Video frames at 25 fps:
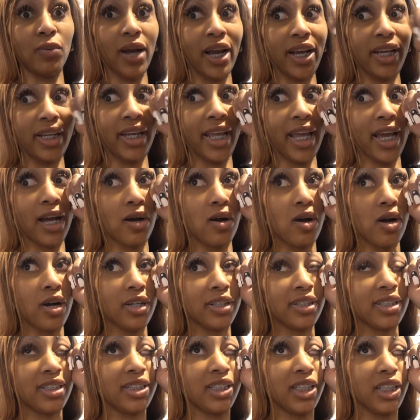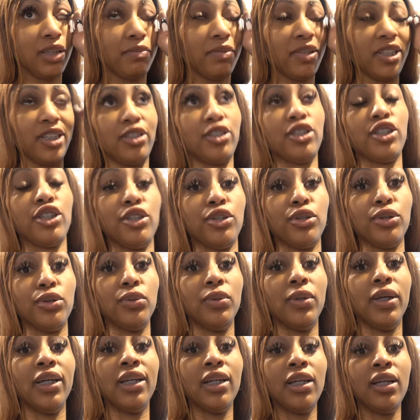right now on
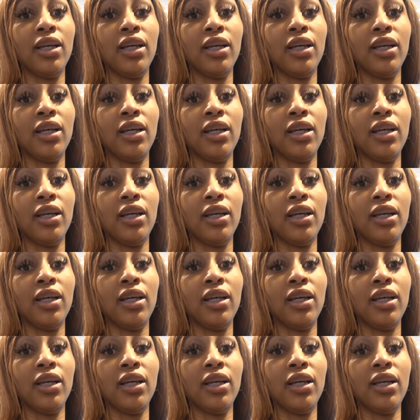CB2